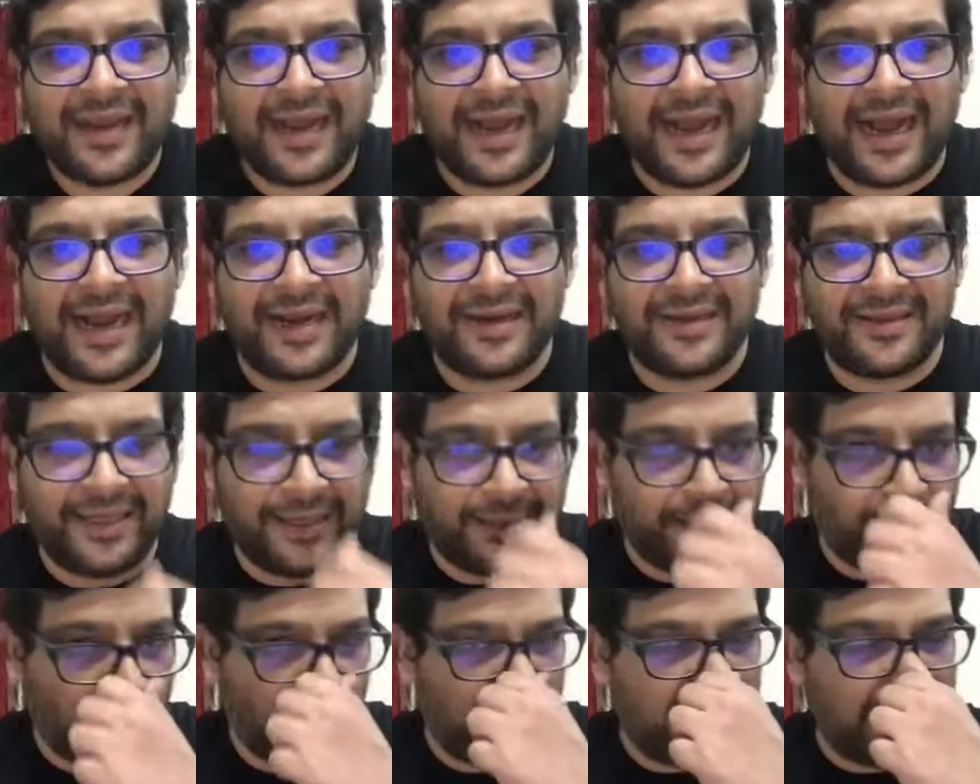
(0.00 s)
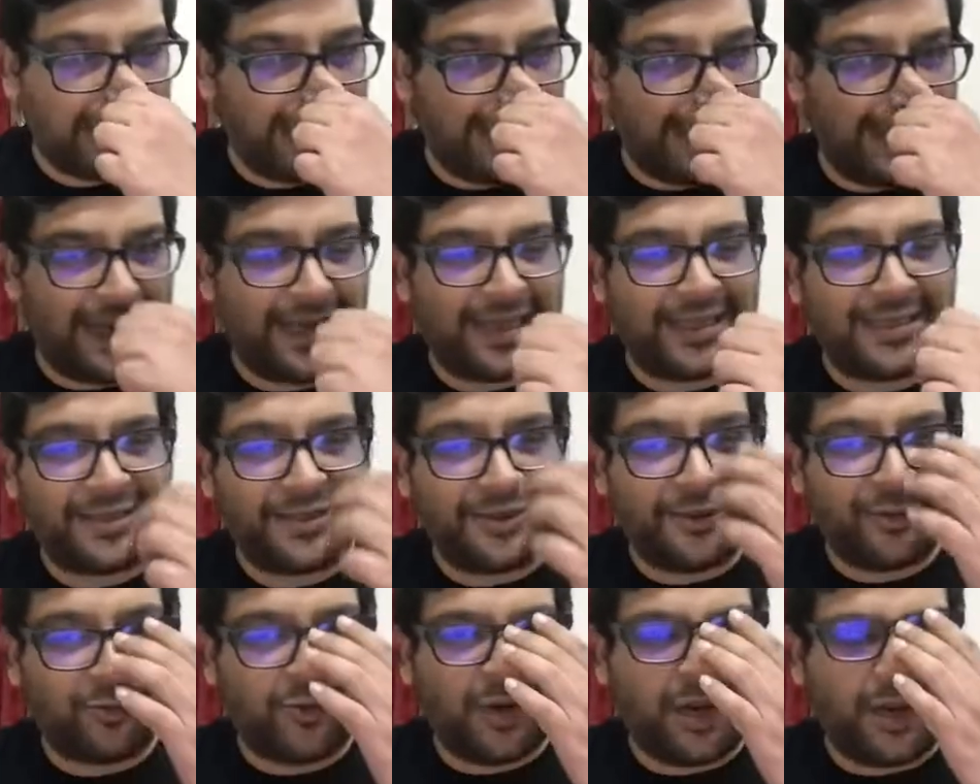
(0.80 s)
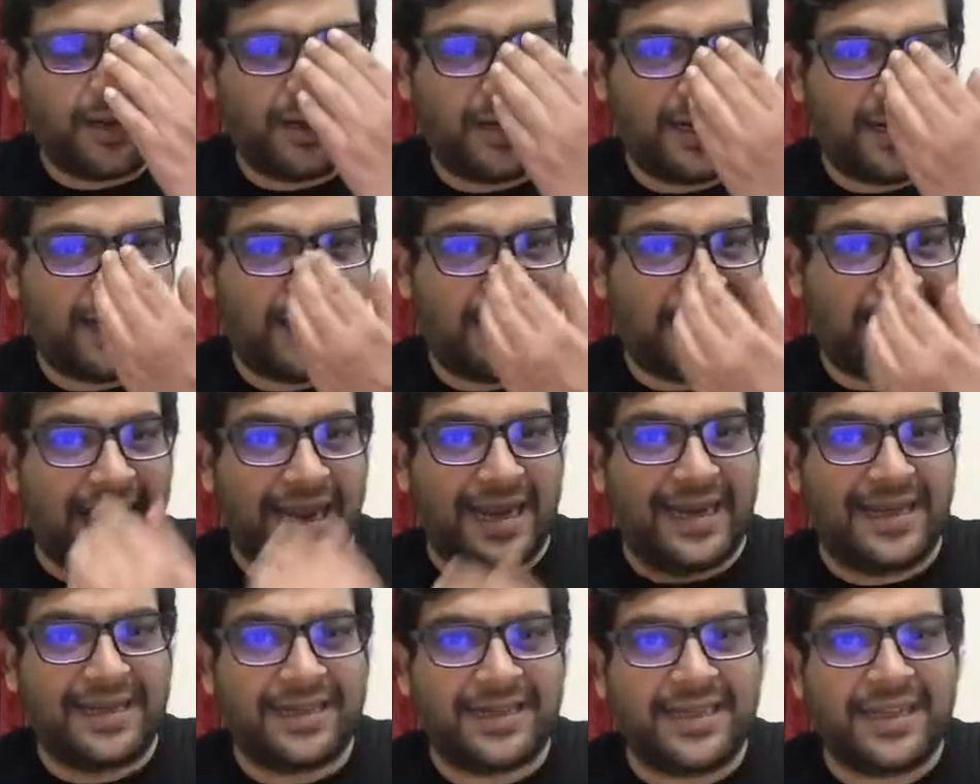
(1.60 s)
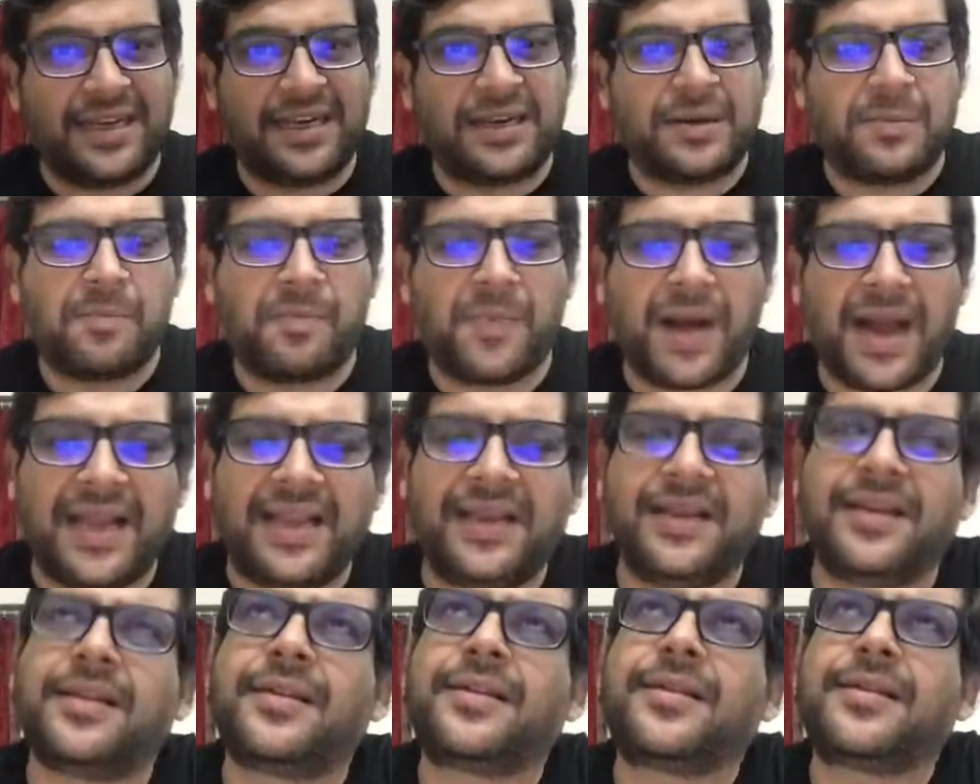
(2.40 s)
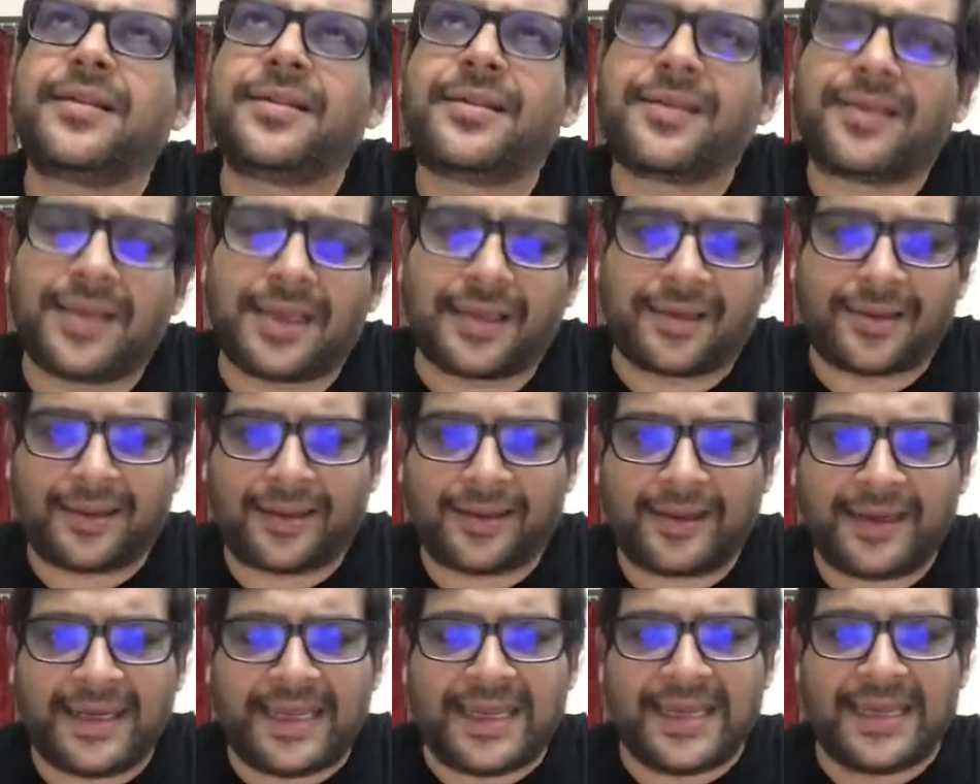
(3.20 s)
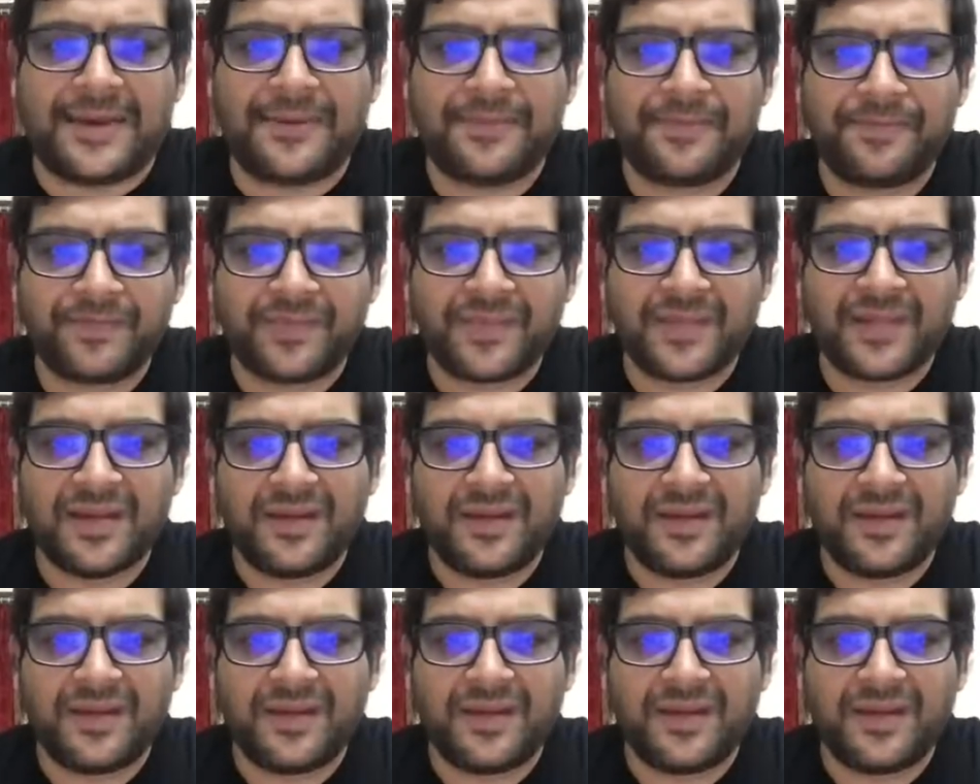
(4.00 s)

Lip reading: And the total age 219 minus 60,